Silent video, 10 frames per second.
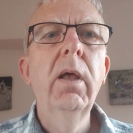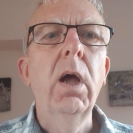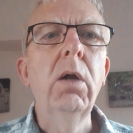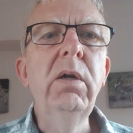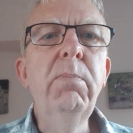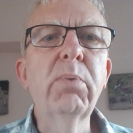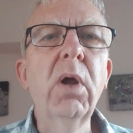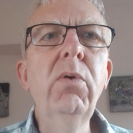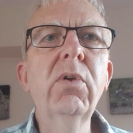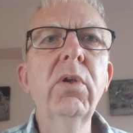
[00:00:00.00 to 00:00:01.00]
Only
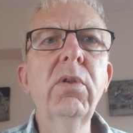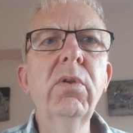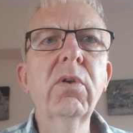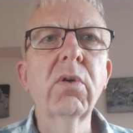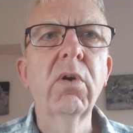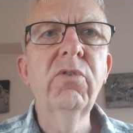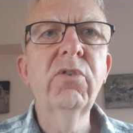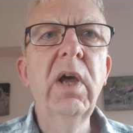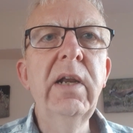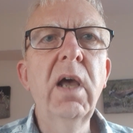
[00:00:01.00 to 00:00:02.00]
broken,
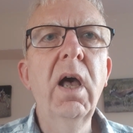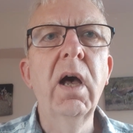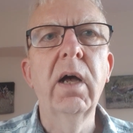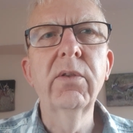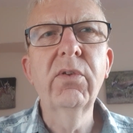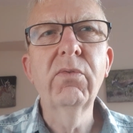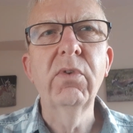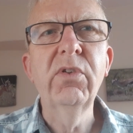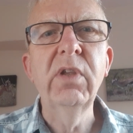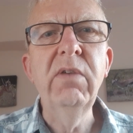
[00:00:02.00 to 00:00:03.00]
contrite hearts
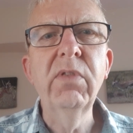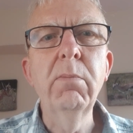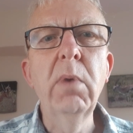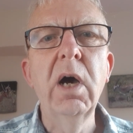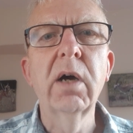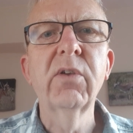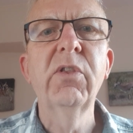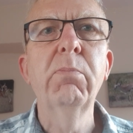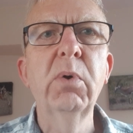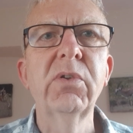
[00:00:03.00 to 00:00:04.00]
receive the mark
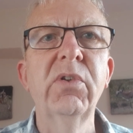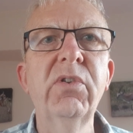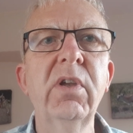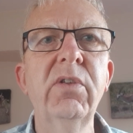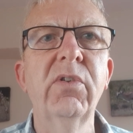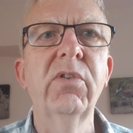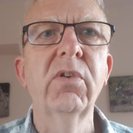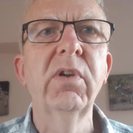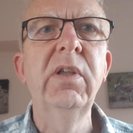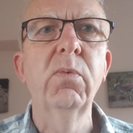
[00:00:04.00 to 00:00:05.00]
as the potter turns us
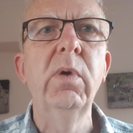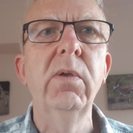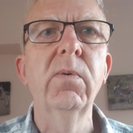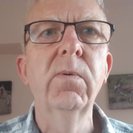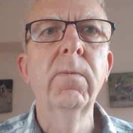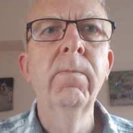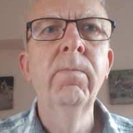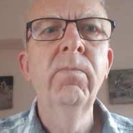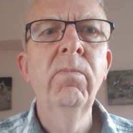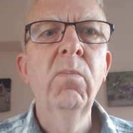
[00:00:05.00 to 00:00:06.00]
on his wheel."
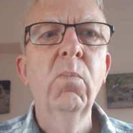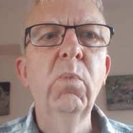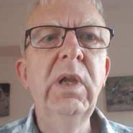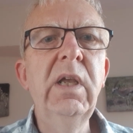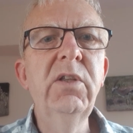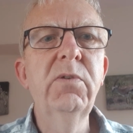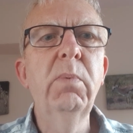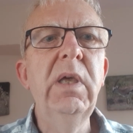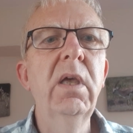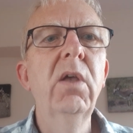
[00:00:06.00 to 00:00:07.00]
We need to
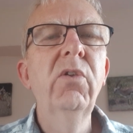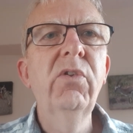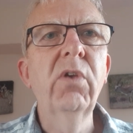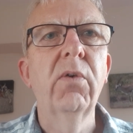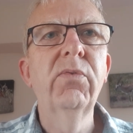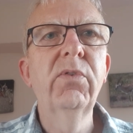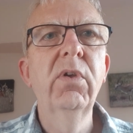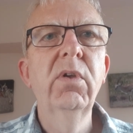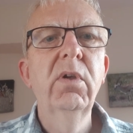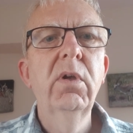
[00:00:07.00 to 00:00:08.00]
be soft
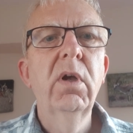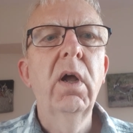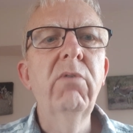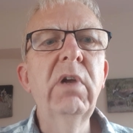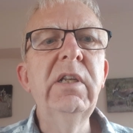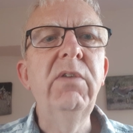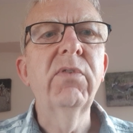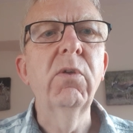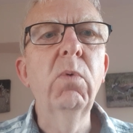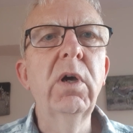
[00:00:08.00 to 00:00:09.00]
and ready
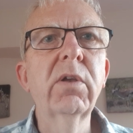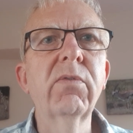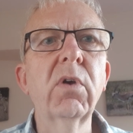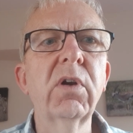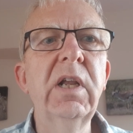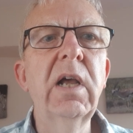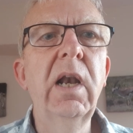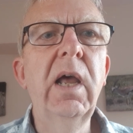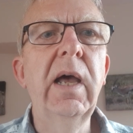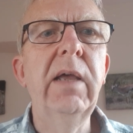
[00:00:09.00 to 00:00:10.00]
for the work of God in our
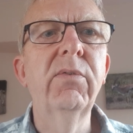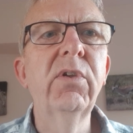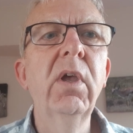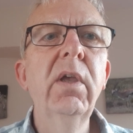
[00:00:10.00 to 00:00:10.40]
lives.